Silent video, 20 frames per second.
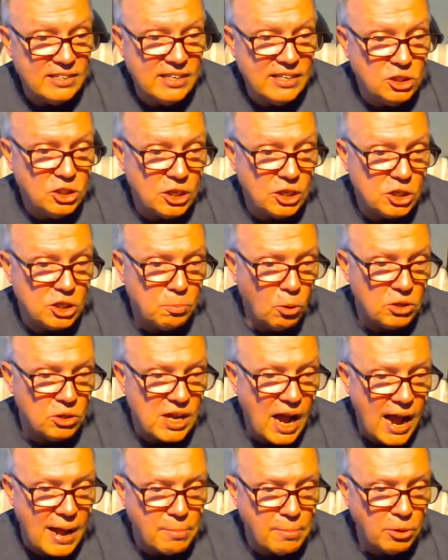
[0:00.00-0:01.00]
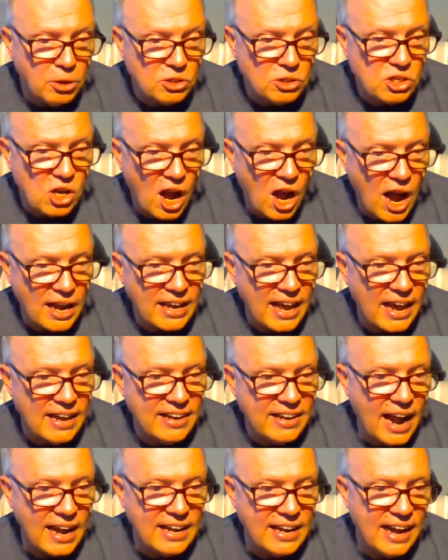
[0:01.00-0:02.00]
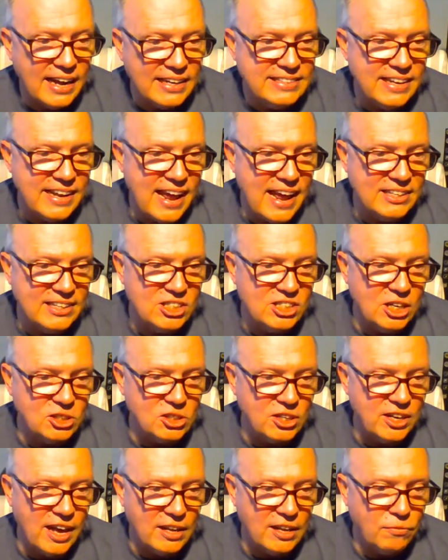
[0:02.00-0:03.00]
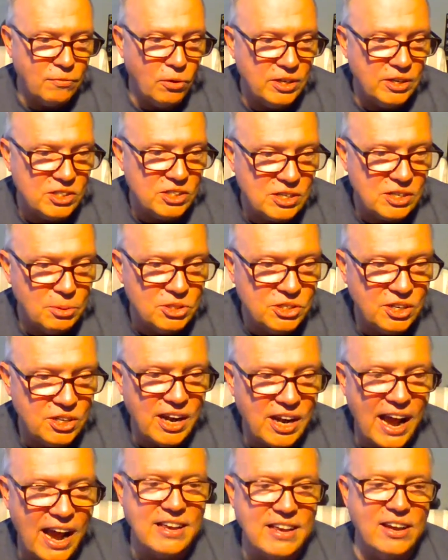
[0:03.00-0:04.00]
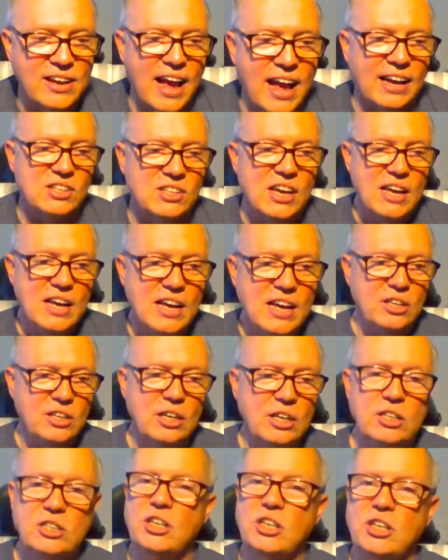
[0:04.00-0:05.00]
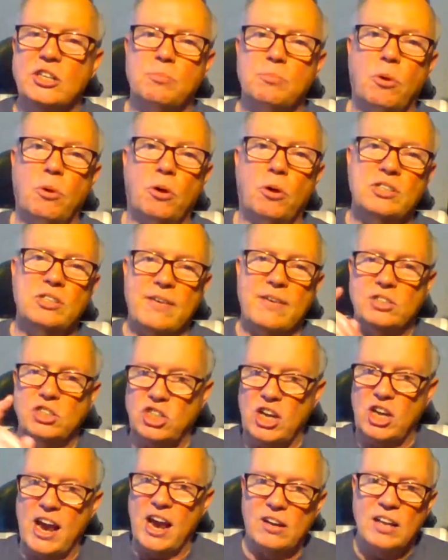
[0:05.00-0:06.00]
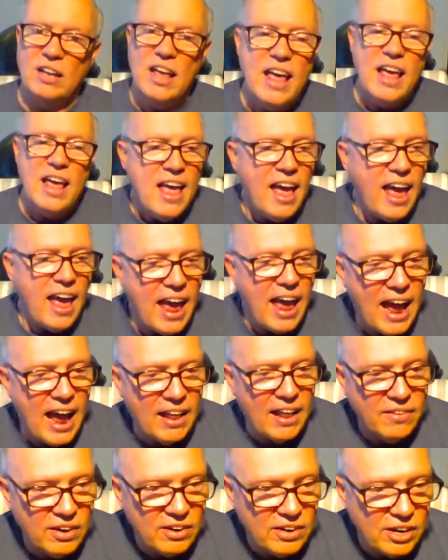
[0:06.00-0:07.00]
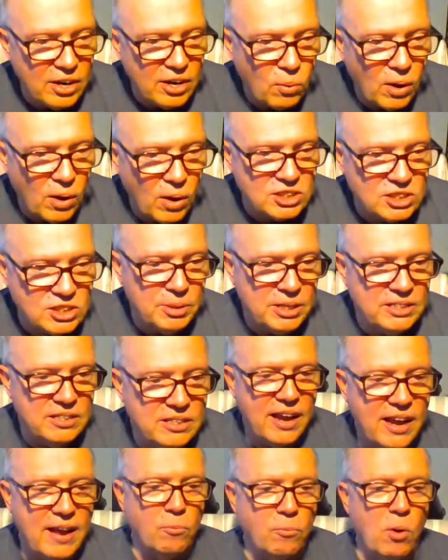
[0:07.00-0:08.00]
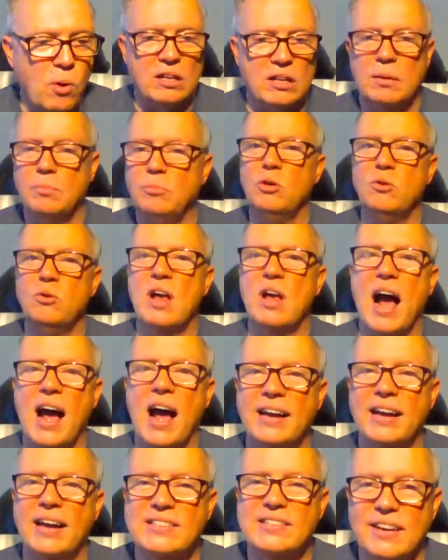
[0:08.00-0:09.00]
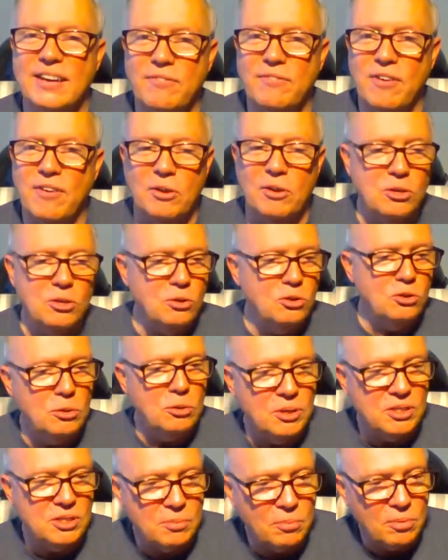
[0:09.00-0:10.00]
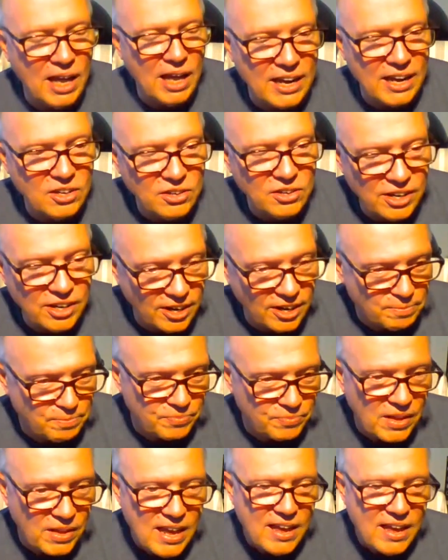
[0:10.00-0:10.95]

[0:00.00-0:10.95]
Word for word: D&G Explorers. Hi, Bruce. Hot and 99 today in Central California. Summer's here. Hi, you guys. D&G Explorers have a channel, and they're here watching me today. Welcome, you guys, fellow YouTubers. I'm glad you're here.